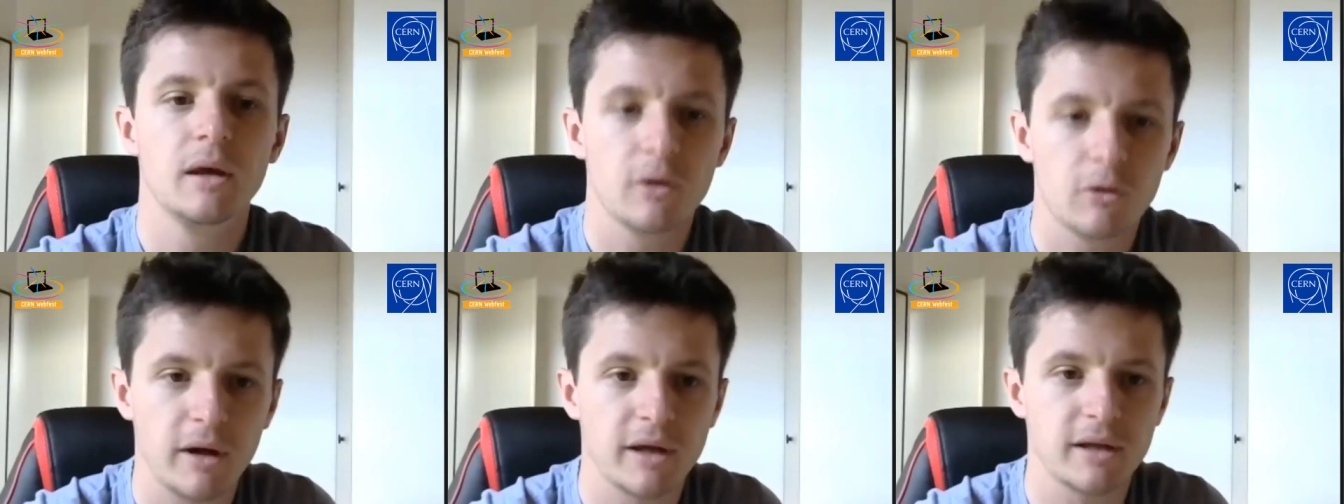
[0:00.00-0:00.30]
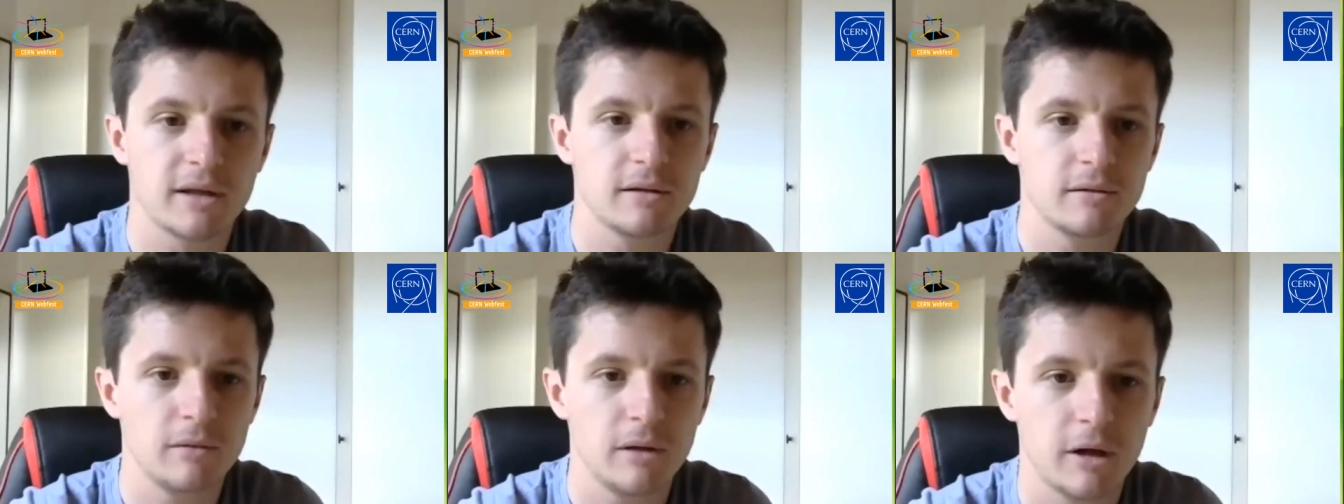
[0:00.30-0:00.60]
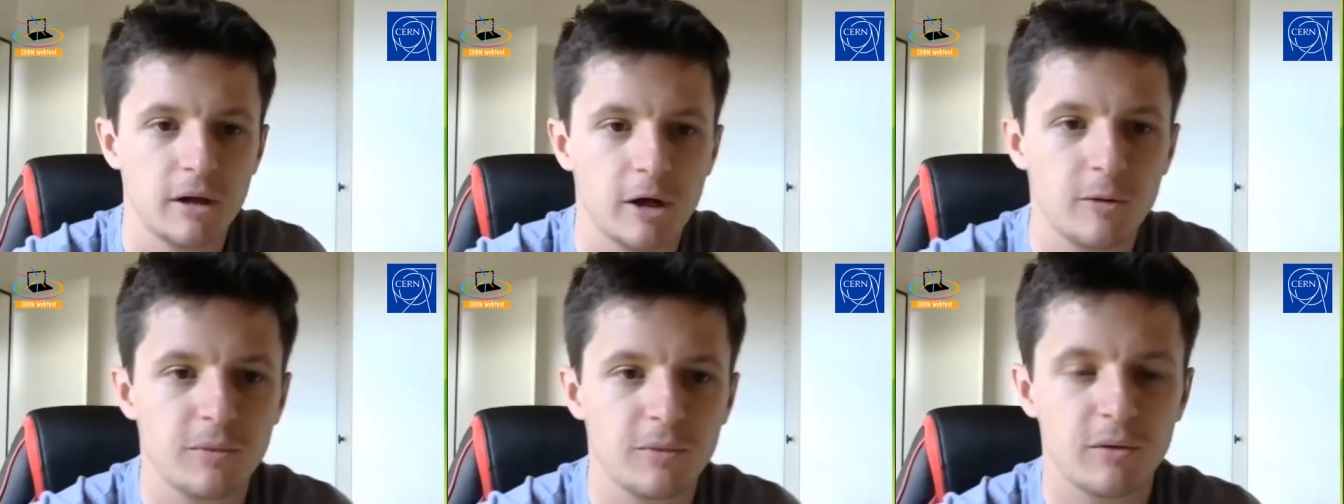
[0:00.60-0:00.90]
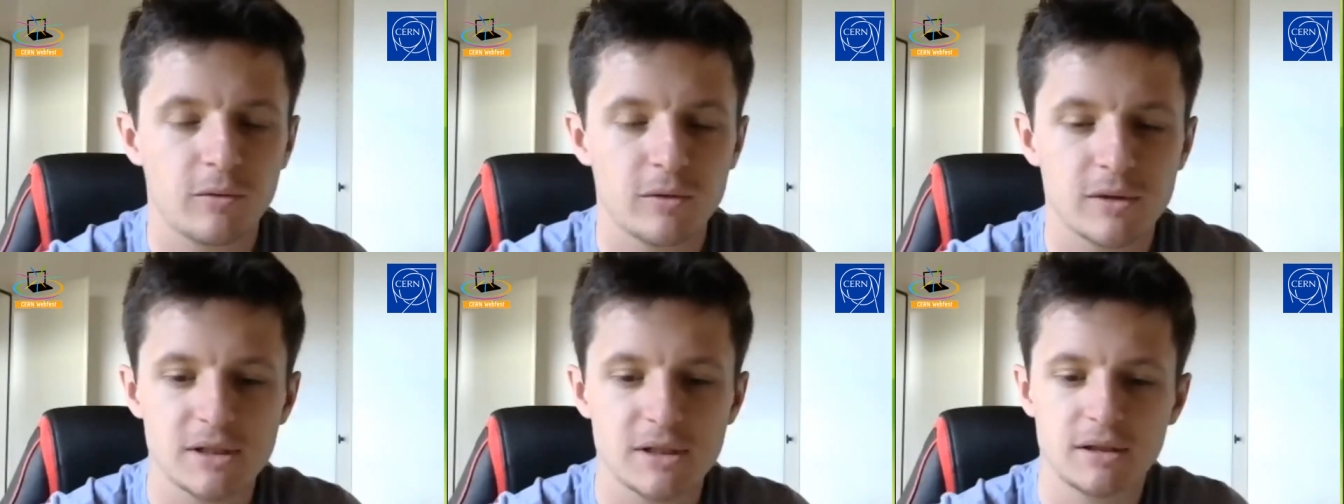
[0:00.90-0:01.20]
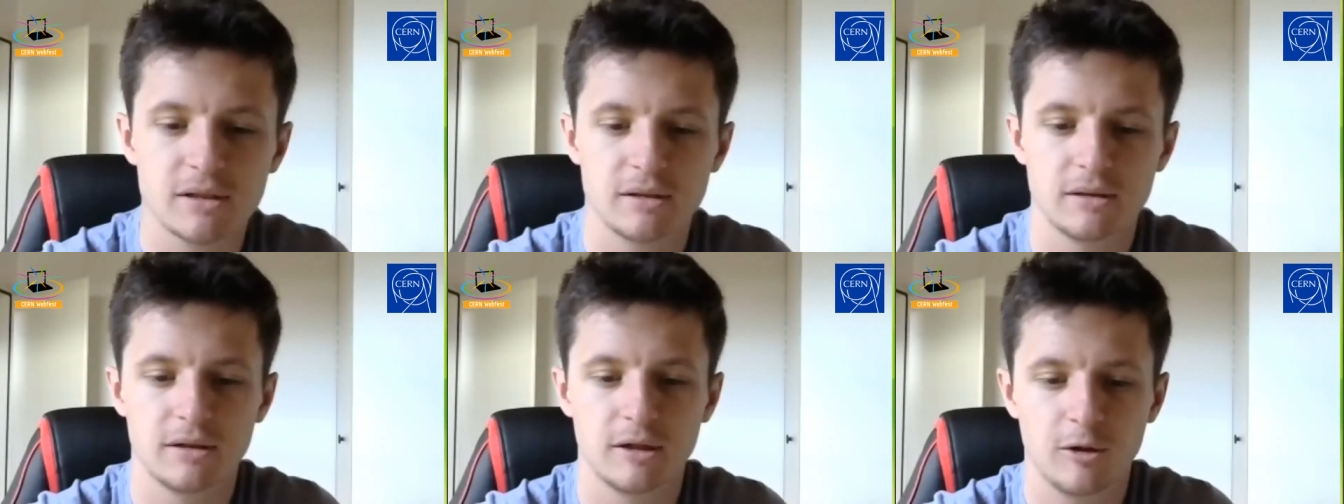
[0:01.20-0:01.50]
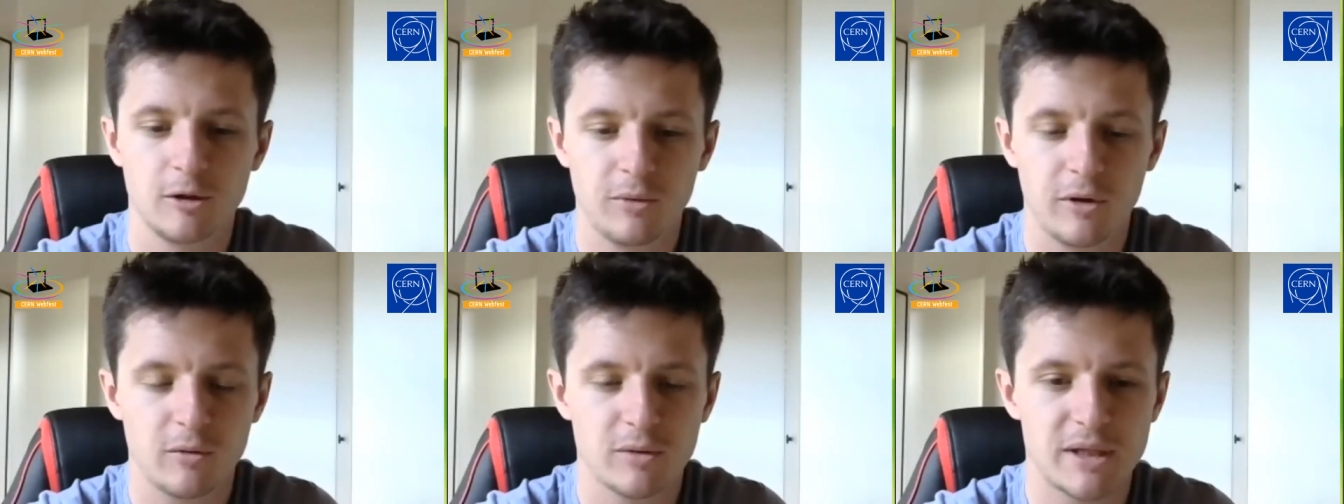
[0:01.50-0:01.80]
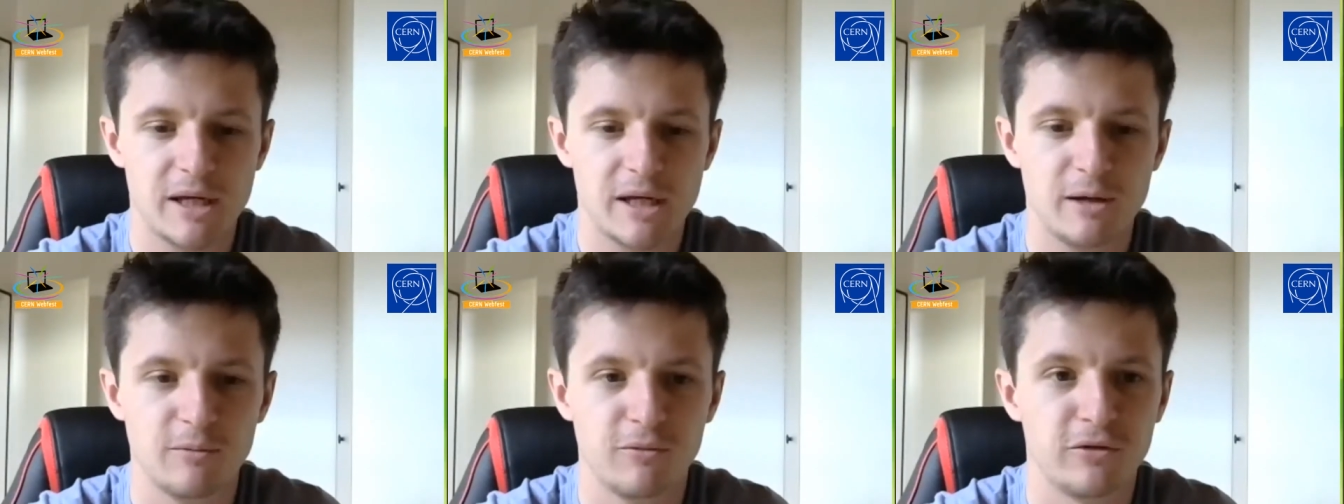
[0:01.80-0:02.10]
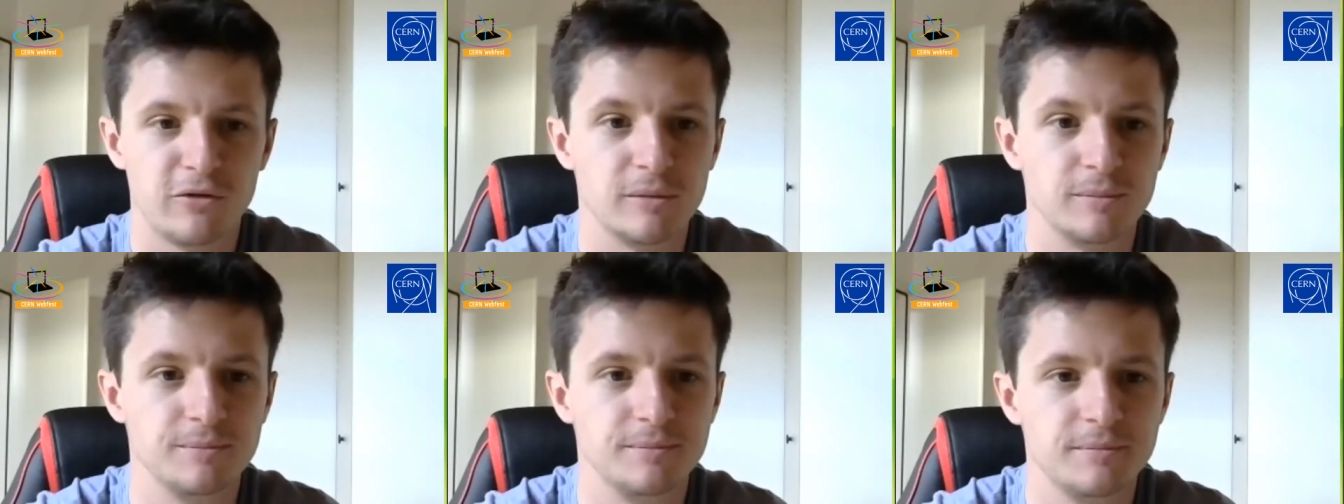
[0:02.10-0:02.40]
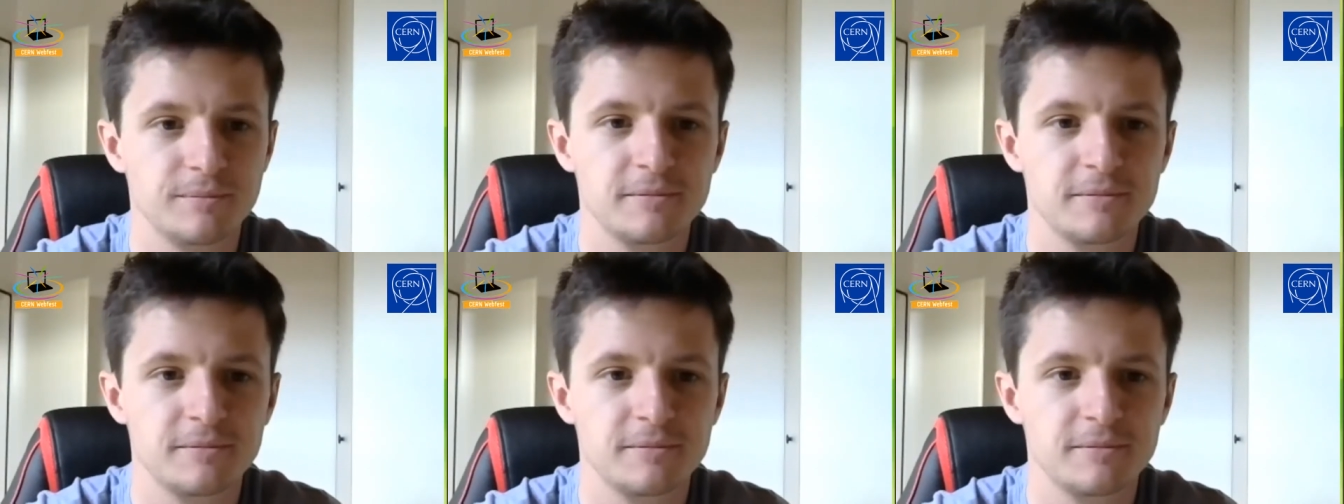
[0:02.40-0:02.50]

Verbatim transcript: Great. Well, I hope that was hope that was helpful.